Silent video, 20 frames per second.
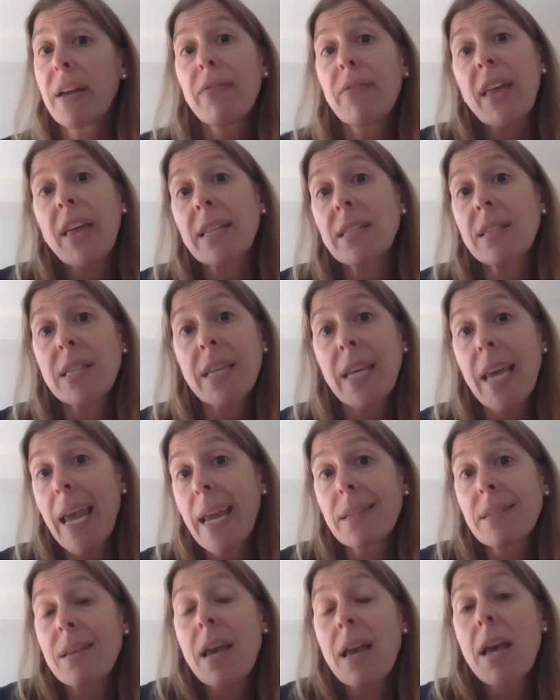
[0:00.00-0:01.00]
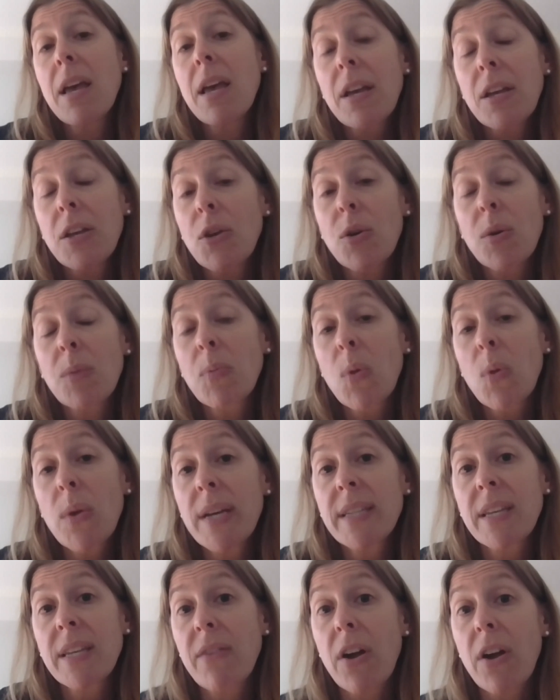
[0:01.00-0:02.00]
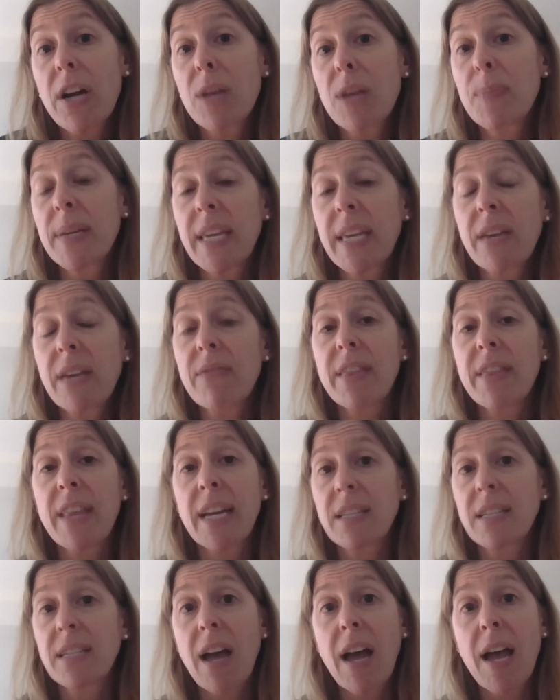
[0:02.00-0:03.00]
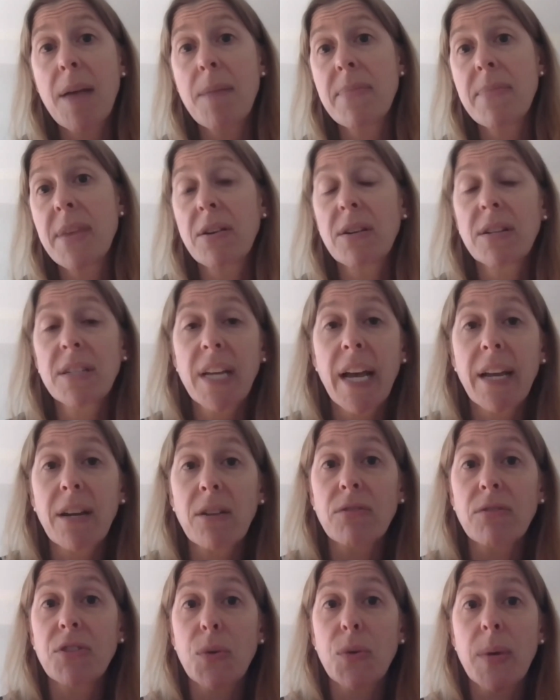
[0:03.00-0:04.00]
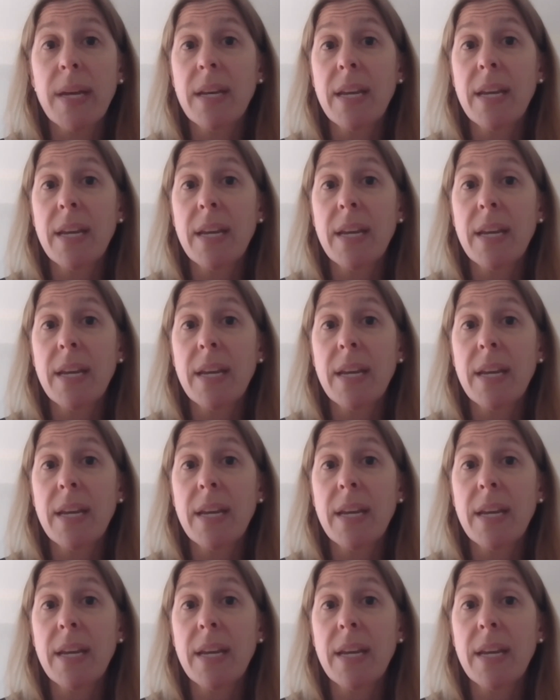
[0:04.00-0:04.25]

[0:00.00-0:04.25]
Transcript: If that's the case, your employees have already been given that time. They're entitled to it.